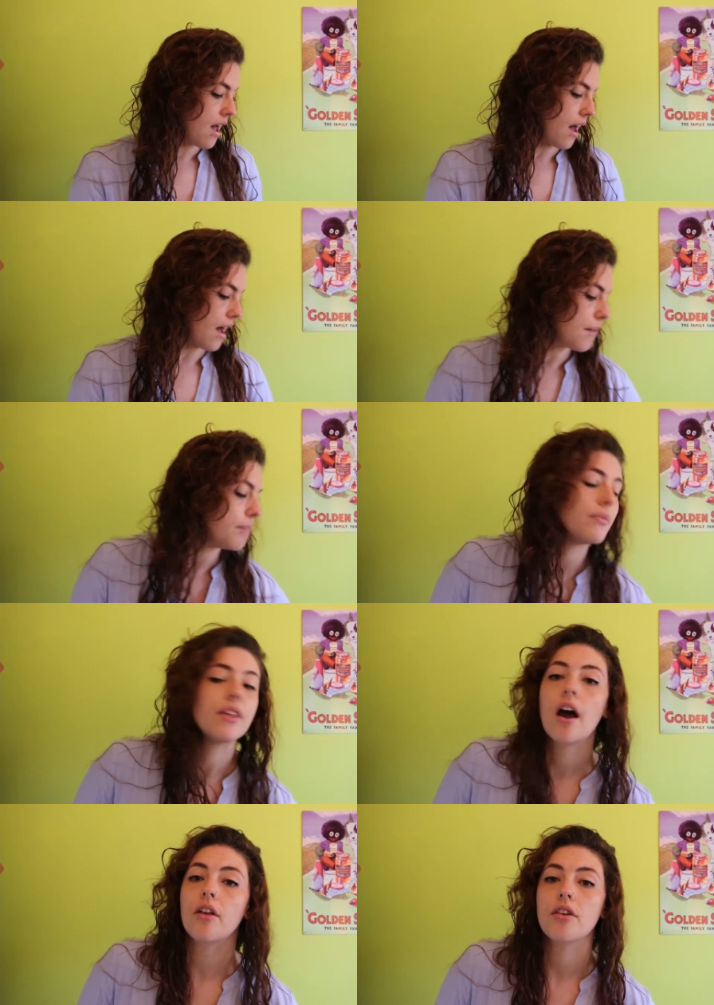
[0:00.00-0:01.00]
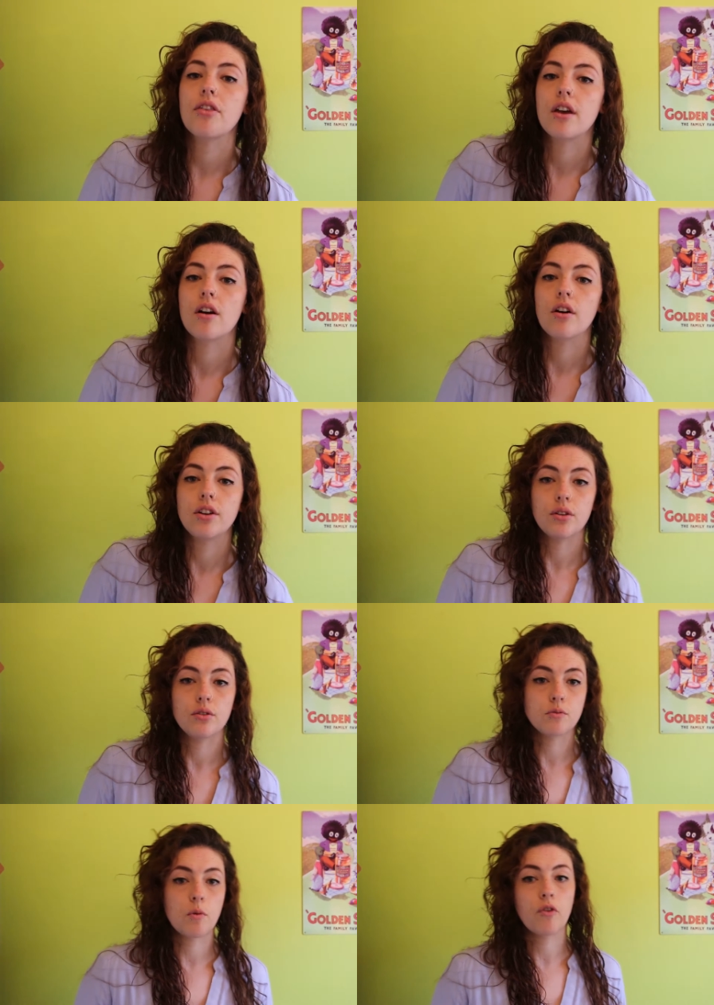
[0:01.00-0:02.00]
The other thing I
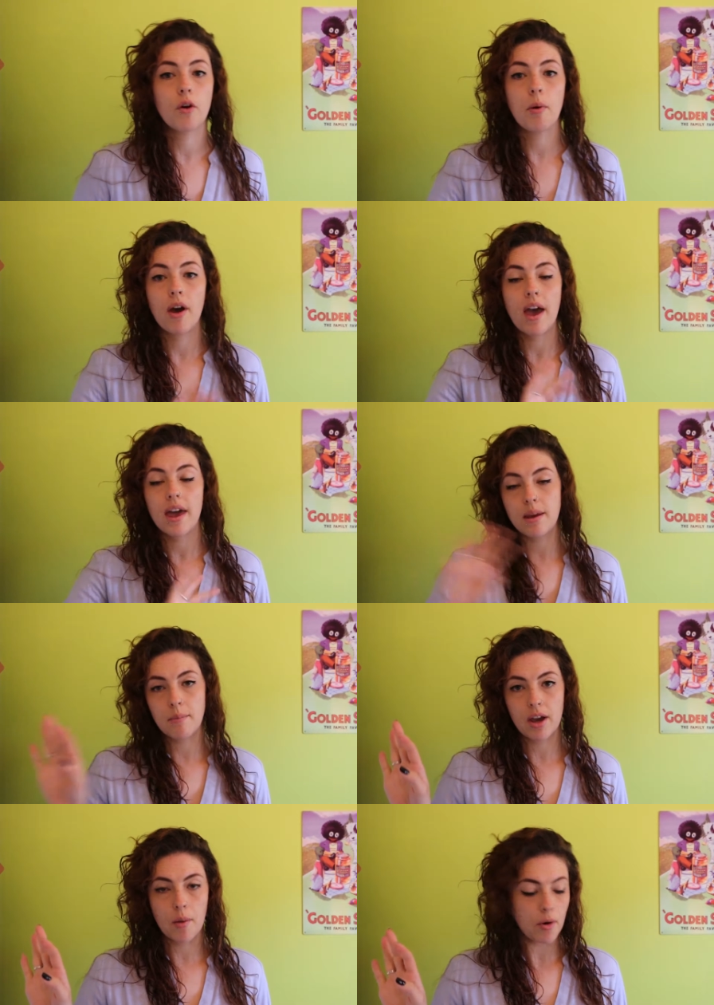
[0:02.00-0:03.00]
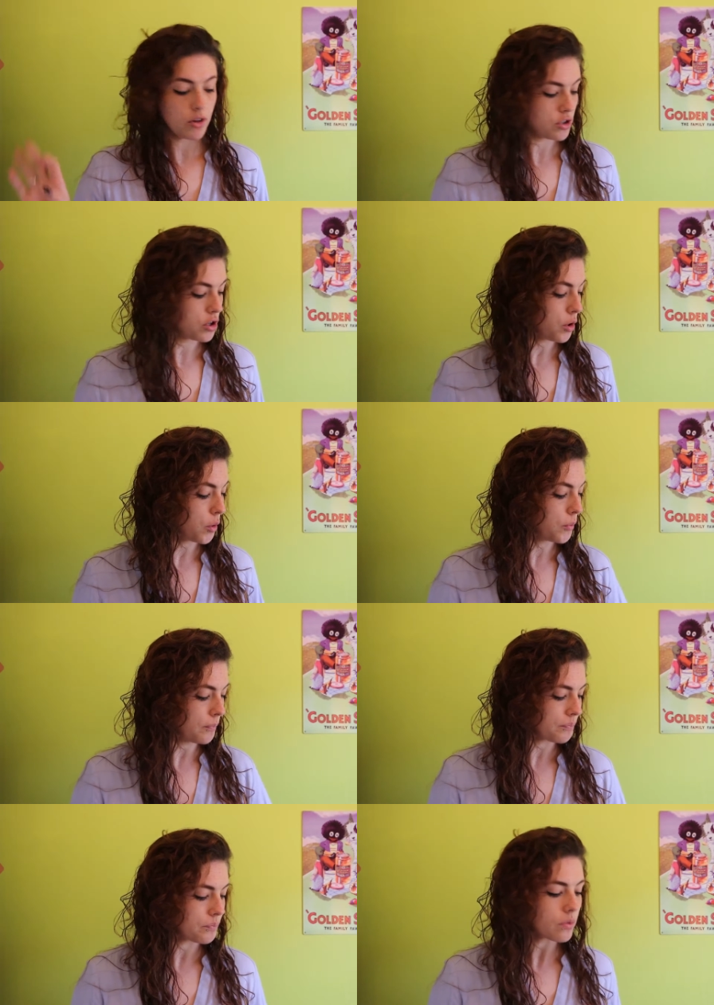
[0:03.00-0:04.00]
used before I put any makeup on at all
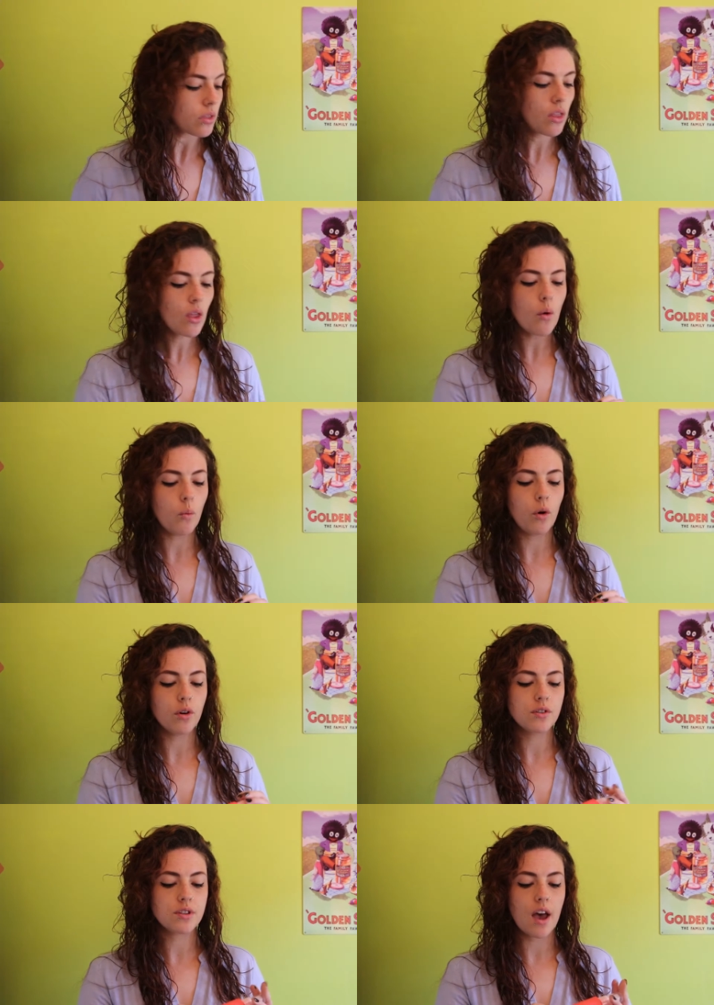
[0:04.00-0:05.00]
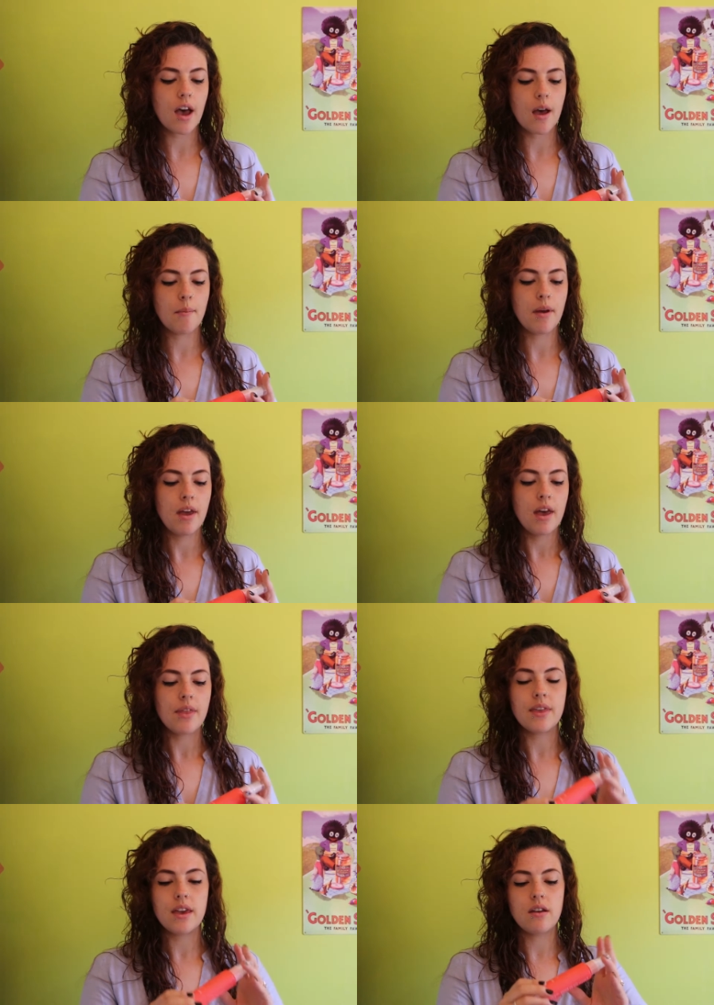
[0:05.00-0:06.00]
was
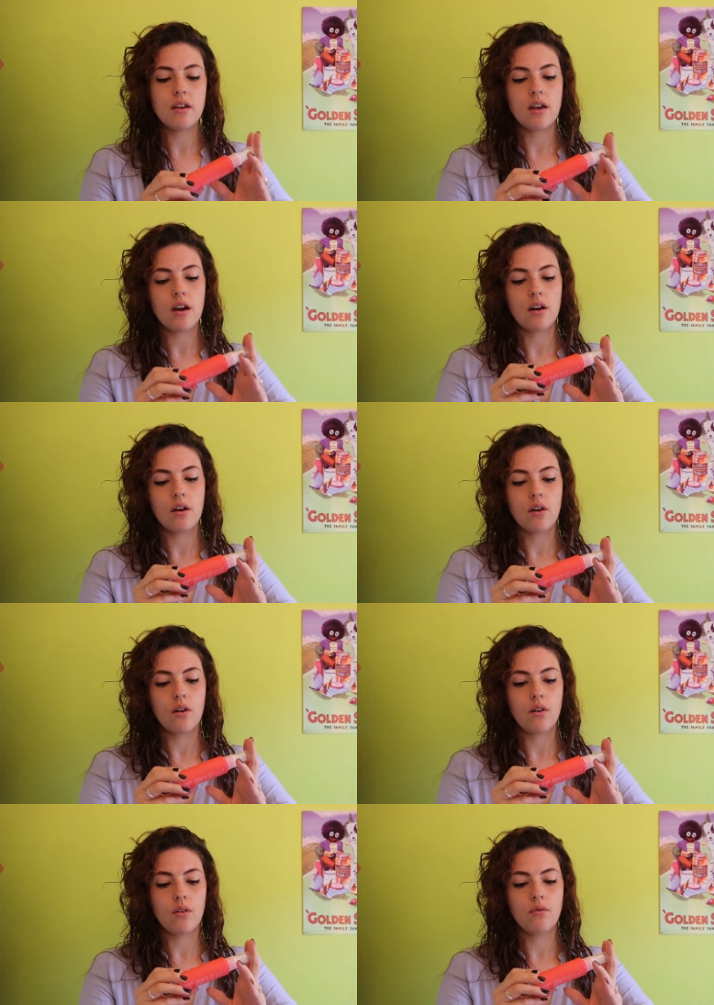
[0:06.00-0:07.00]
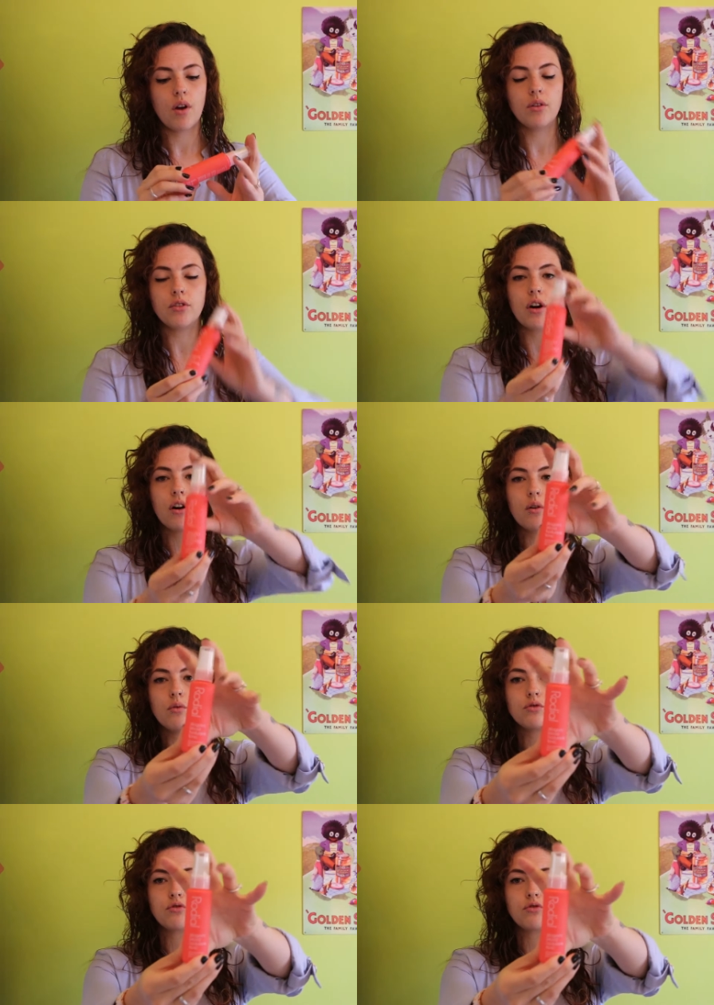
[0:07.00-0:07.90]
the Rodial